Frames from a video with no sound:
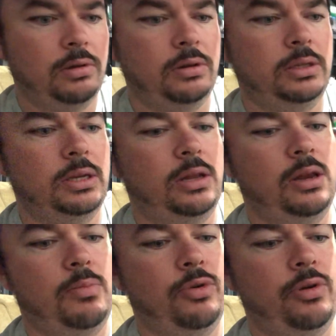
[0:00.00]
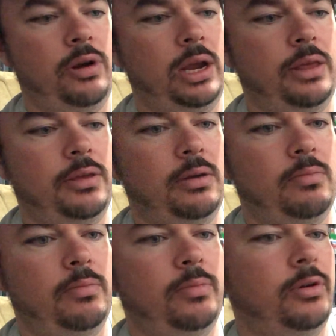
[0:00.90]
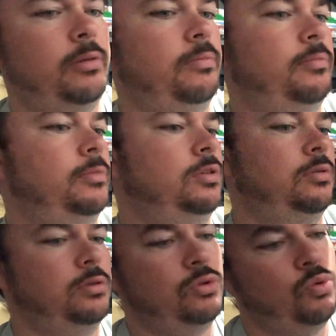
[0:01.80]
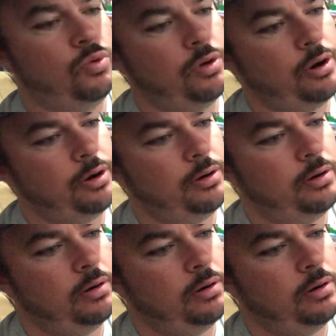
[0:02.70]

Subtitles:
It's not numbered or anything, but it's a cool card.